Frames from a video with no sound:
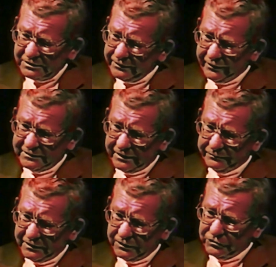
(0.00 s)
you must have
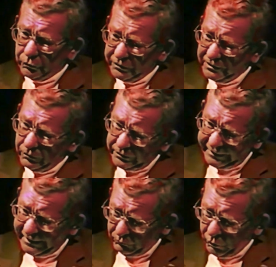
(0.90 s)
had something to do with
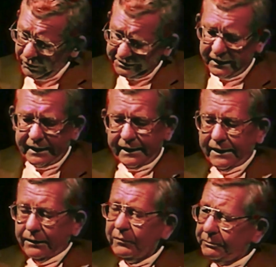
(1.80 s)
it, or Ken Morse.
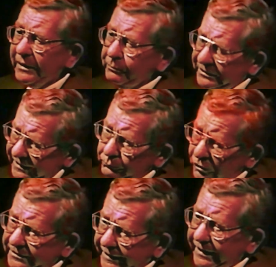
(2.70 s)
But
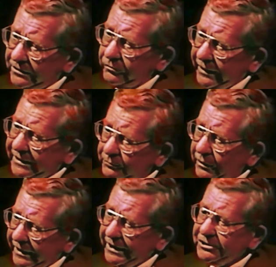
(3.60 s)
people did put together
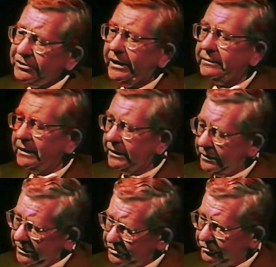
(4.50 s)
an explanation
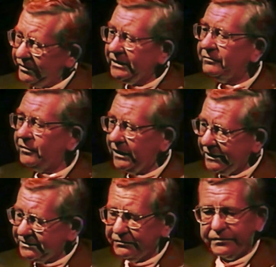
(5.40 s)
and a history and a
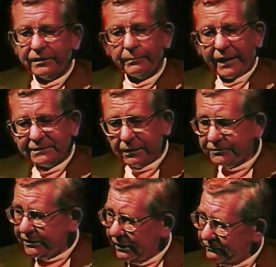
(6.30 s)
philosophy of
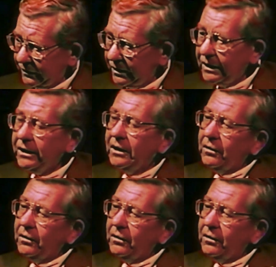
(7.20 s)
Maslow-Toffler.